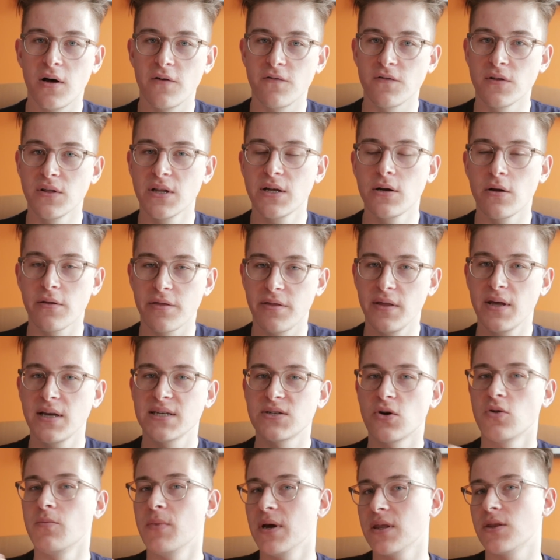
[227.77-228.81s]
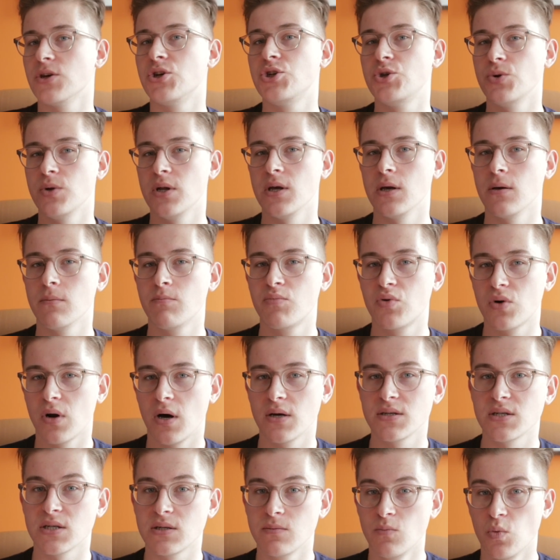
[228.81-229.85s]
of little things that would make the shooting
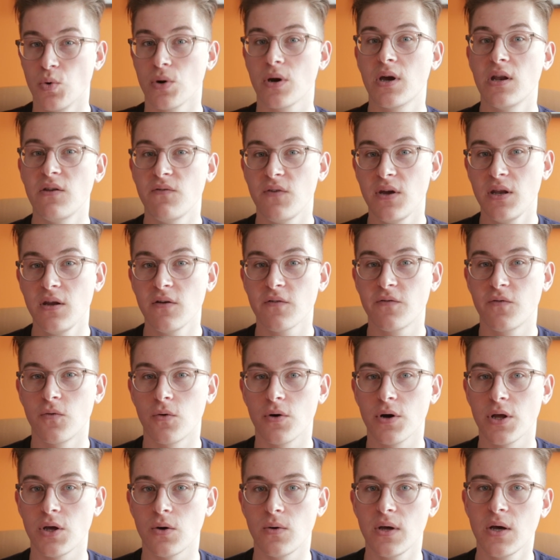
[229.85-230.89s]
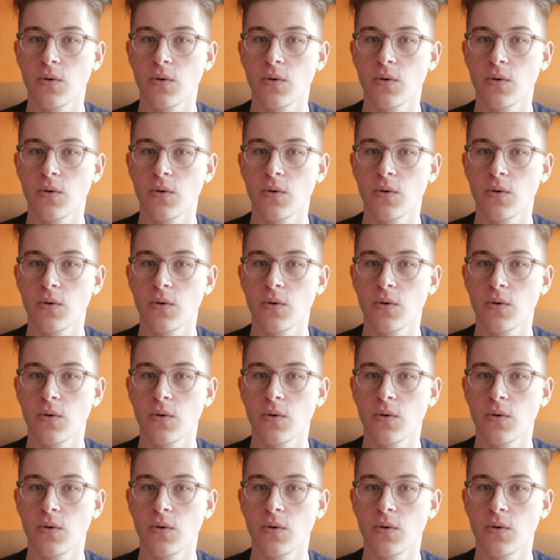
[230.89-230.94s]
process more convenient for you.